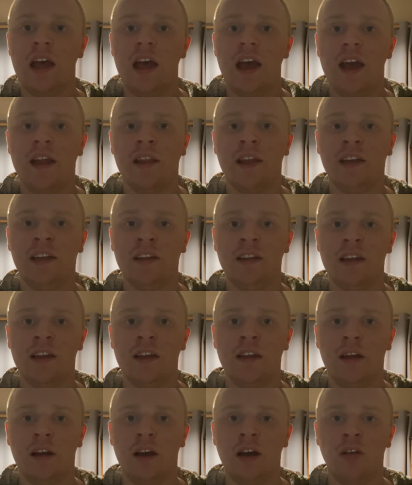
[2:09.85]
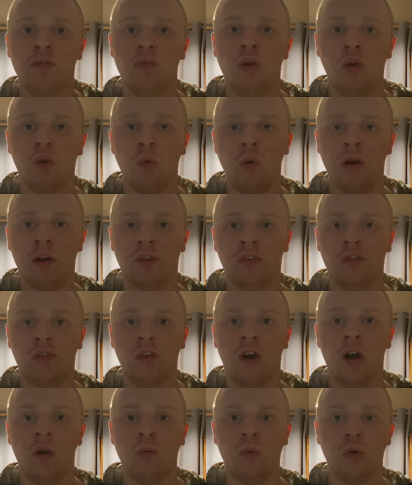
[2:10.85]
And then he did Rogue One, a
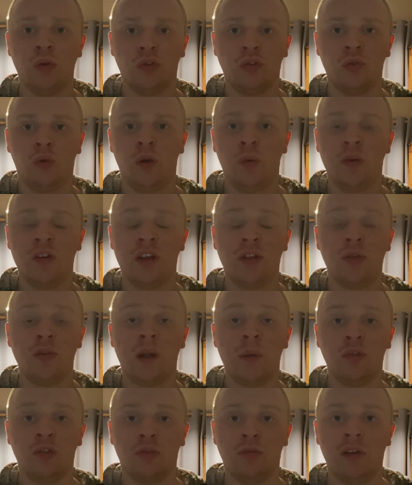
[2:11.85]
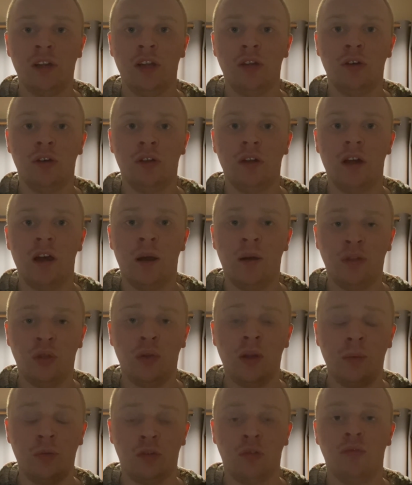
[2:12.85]
Star Wars story, which I thought that was
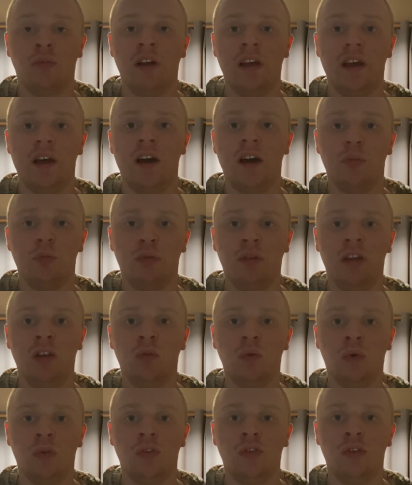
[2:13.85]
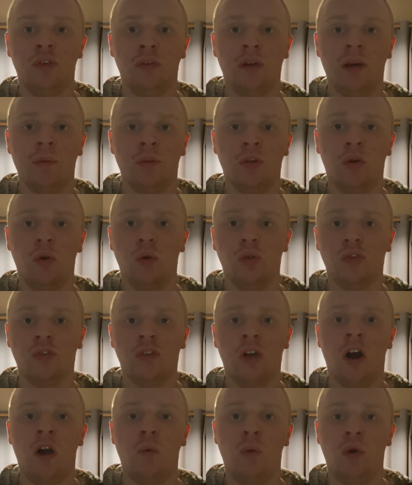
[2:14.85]
a great prequel to the whole
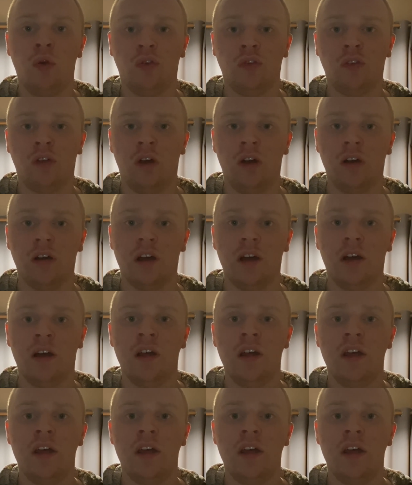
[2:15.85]
Star Wars saga,